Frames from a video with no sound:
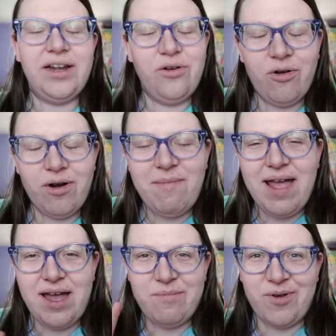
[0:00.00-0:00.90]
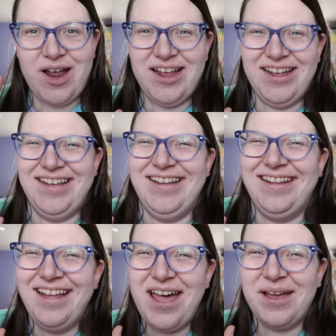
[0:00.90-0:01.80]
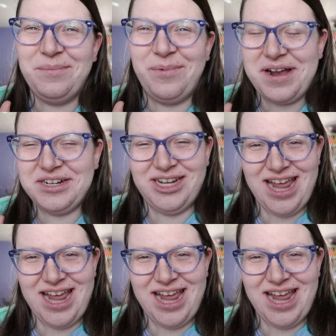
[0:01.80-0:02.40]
Ignore my unbrushed